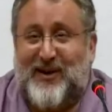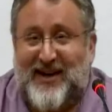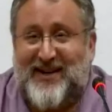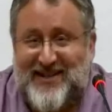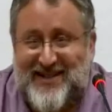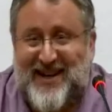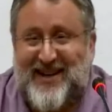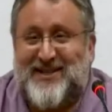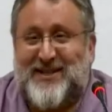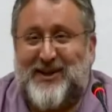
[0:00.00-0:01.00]
United
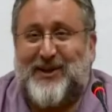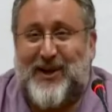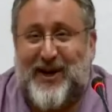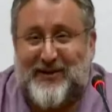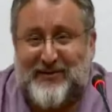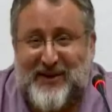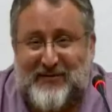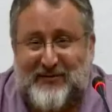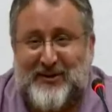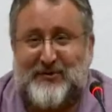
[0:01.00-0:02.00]
States in a lot of
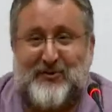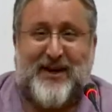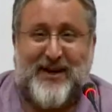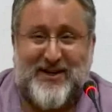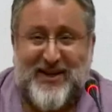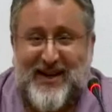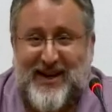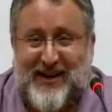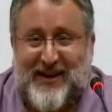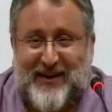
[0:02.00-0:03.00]
different ways.
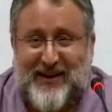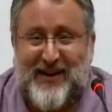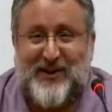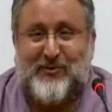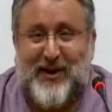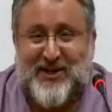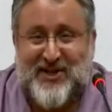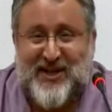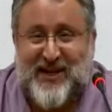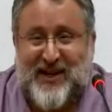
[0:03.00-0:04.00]
Uh, the rent
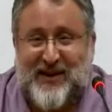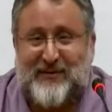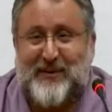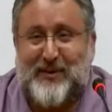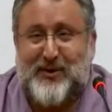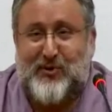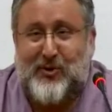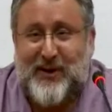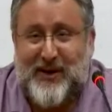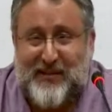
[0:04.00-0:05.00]
seeking of the
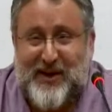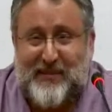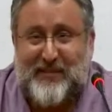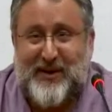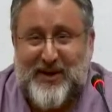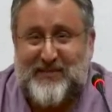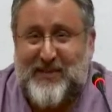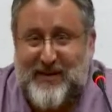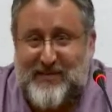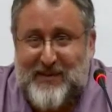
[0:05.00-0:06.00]
petroleum companies
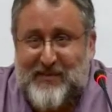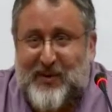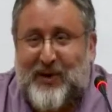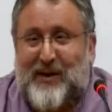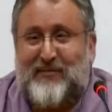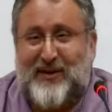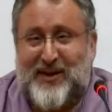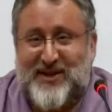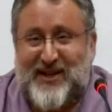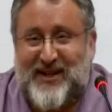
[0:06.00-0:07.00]
may be more
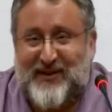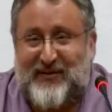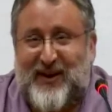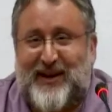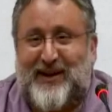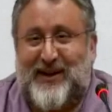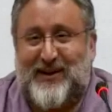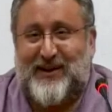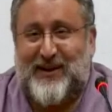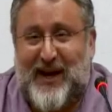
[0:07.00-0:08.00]
obviously
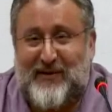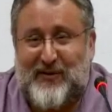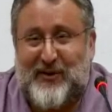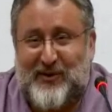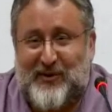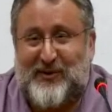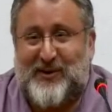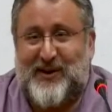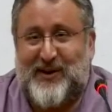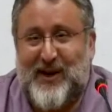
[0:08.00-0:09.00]
affecting life on
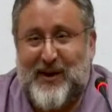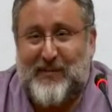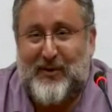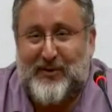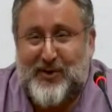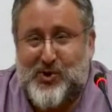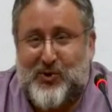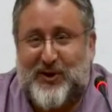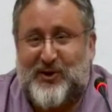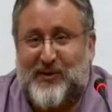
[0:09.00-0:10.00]
Earth in both the
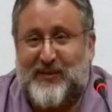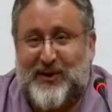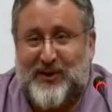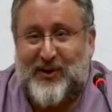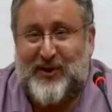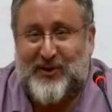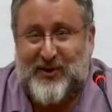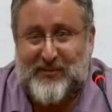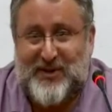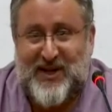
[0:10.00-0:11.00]
short term and the long
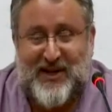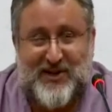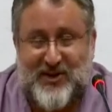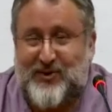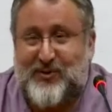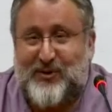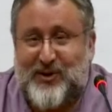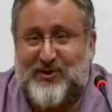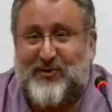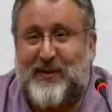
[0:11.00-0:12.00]
term sense, and you could
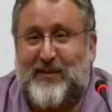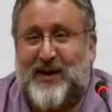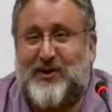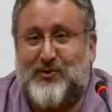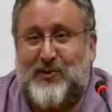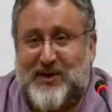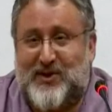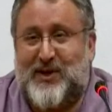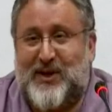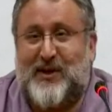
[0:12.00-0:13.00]
describe that too
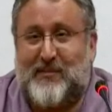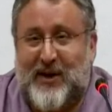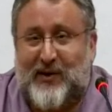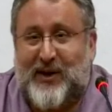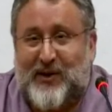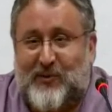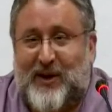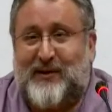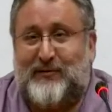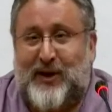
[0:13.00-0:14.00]
as the American
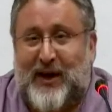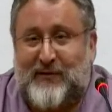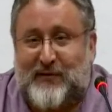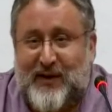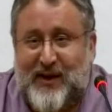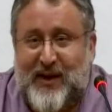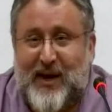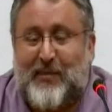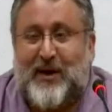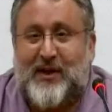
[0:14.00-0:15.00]
way of life.
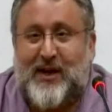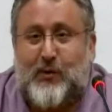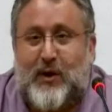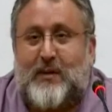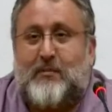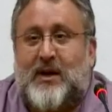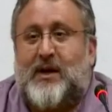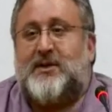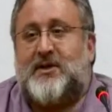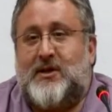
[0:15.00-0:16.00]
But I think what it
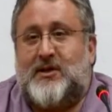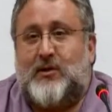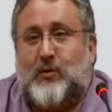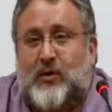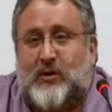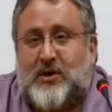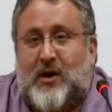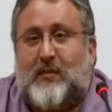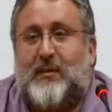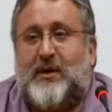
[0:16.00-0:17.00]
means is the world's
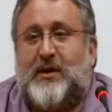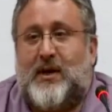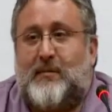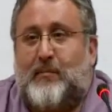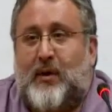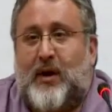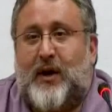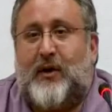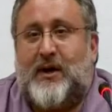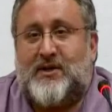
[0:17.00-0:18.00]
dominant
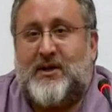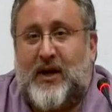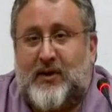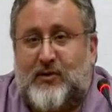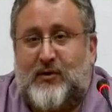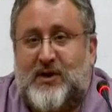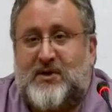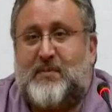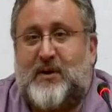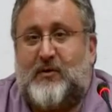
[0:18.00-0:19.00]
empire has entered
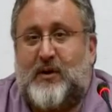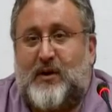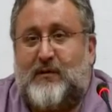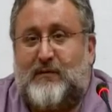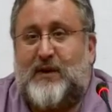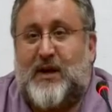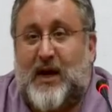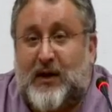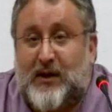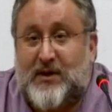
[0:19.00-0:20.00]
its period of
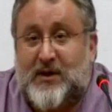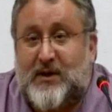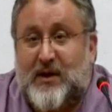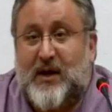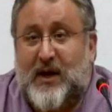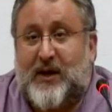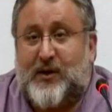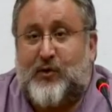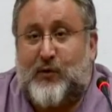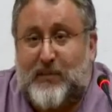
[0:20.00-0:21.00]
venality and
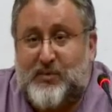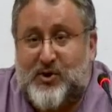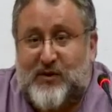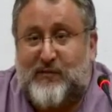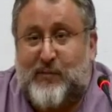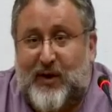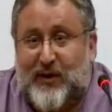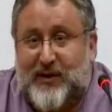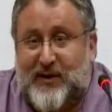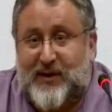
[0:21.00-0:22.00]
corruption of
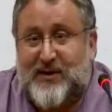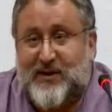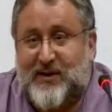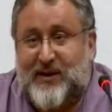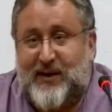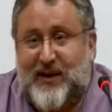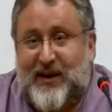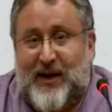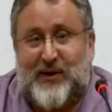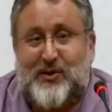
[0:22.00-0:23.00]
politics.
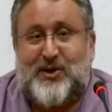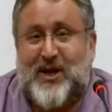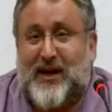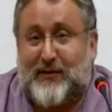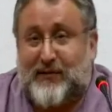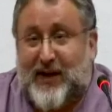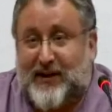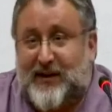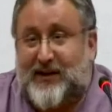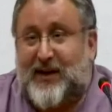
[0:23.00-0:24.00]
And to say of
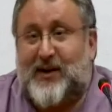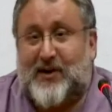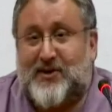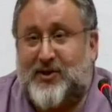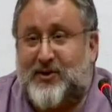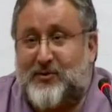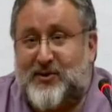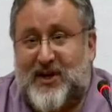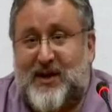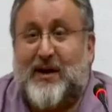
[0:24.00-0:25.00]
that that that
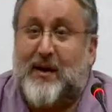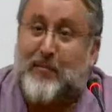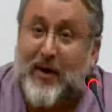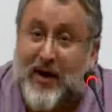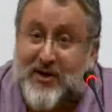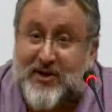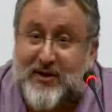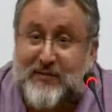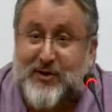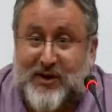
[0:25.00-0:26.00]
constitutes a
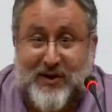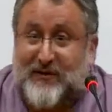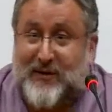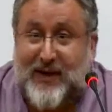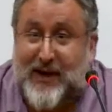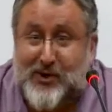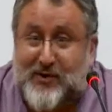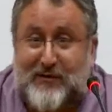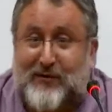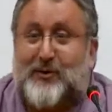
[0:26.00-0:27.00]
positive
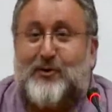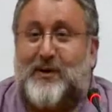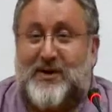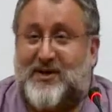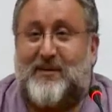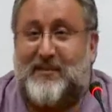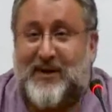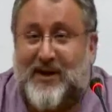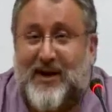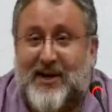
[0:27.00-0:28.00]
justification for doing
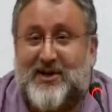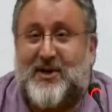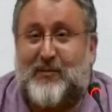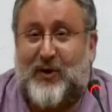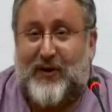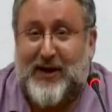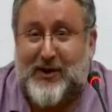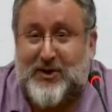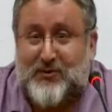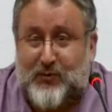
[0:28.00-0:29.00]
something somewhere
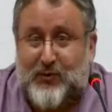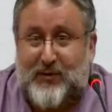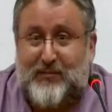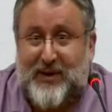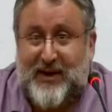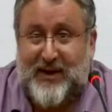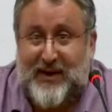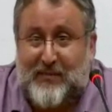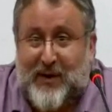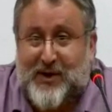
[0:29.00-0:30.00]
else would be,
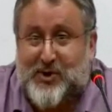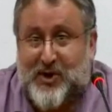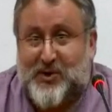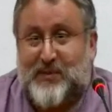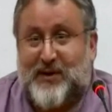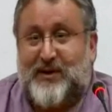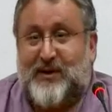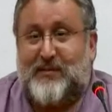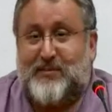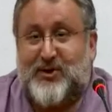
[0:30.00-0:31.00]
in my judgment,
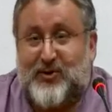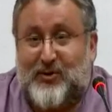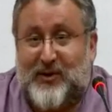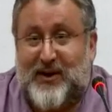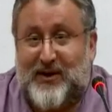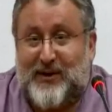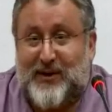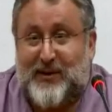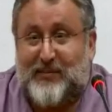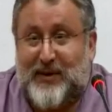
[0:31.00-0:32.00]
absurd and a
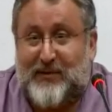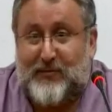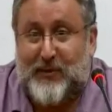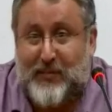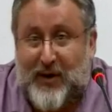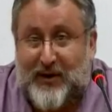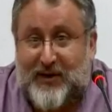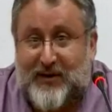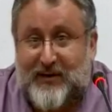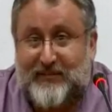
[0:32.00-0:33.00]
little bit
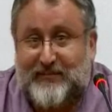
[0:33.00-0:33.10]
repugnant.